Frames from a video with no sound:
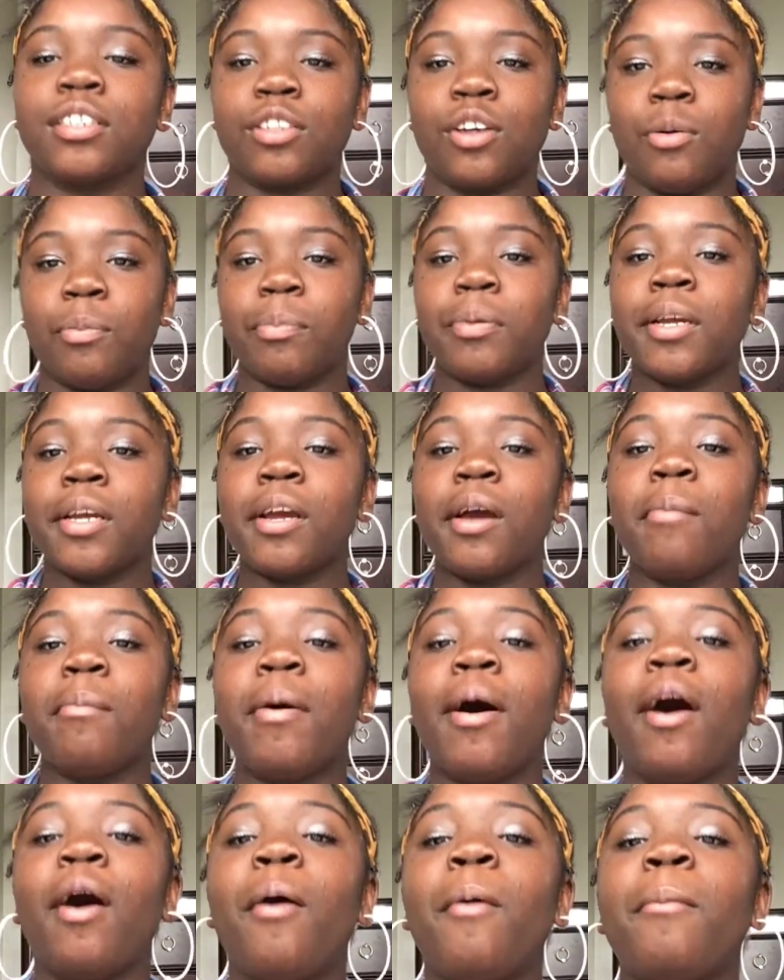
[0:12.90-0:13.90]
gonna be
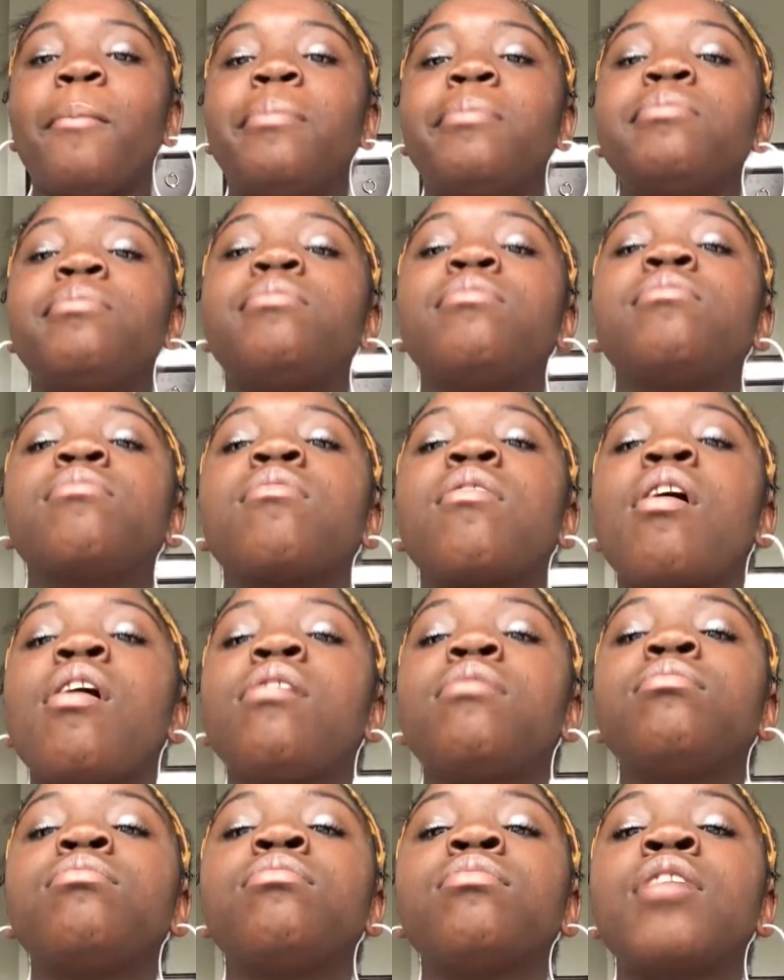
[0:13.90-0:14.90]
about
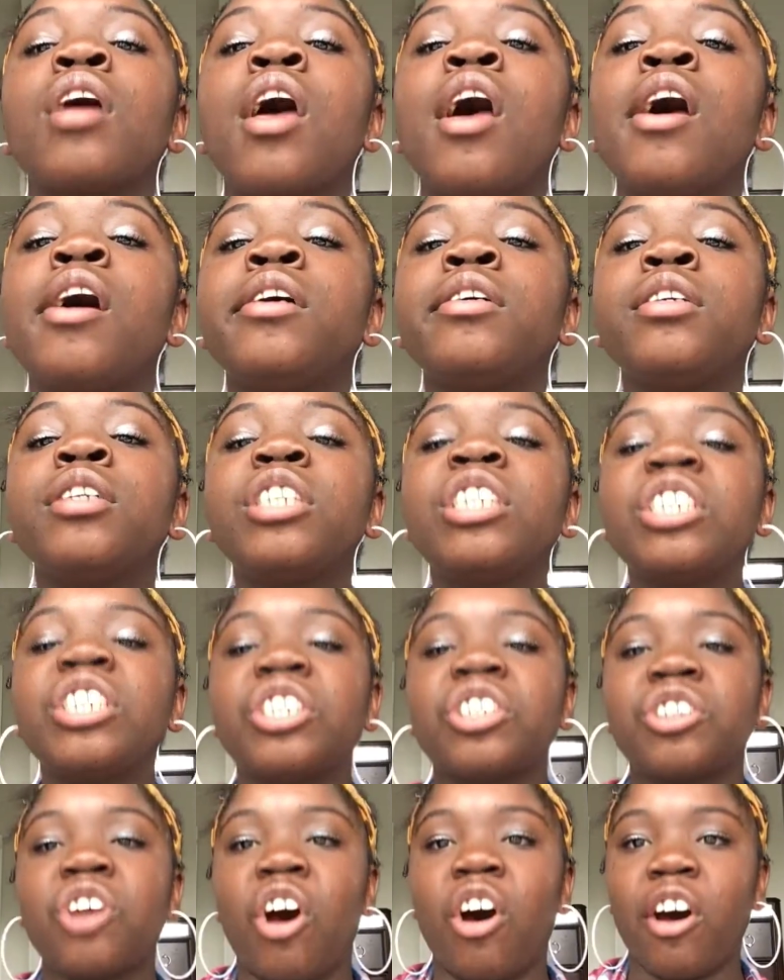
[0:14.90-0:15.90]
the
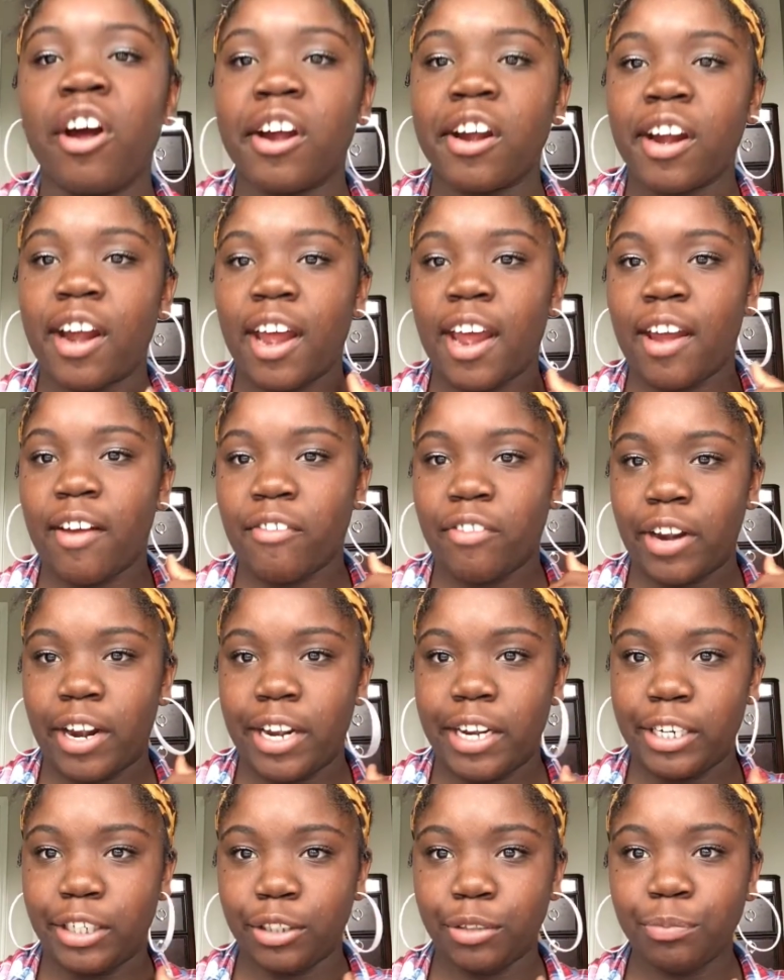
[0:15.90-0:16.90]
scar I have right
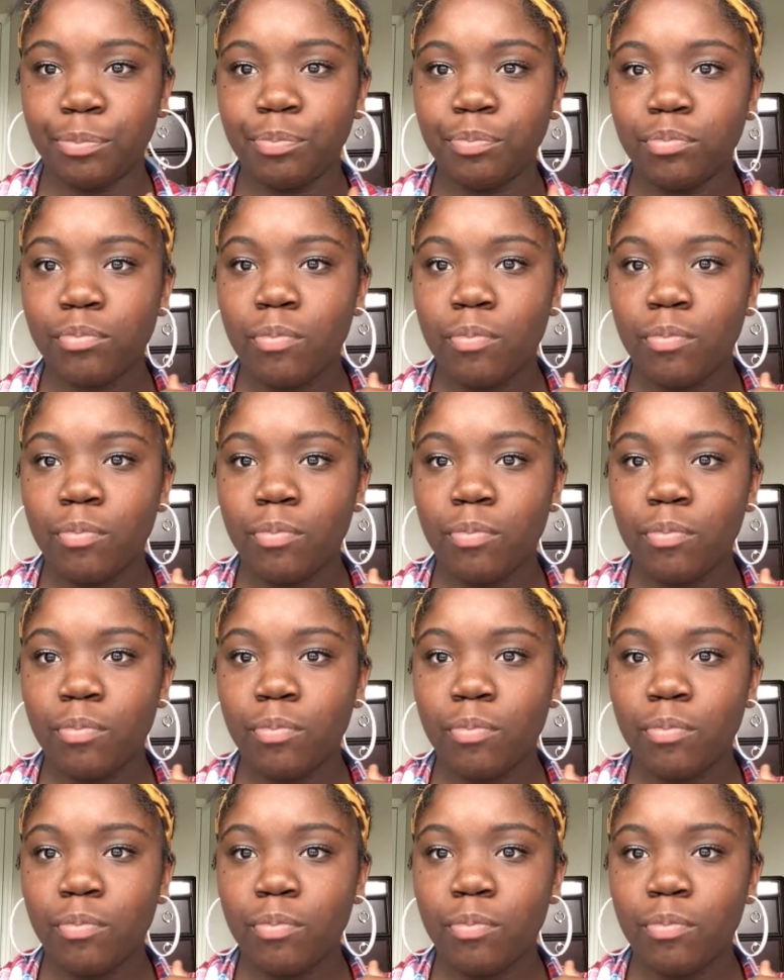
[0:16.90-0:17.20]
here.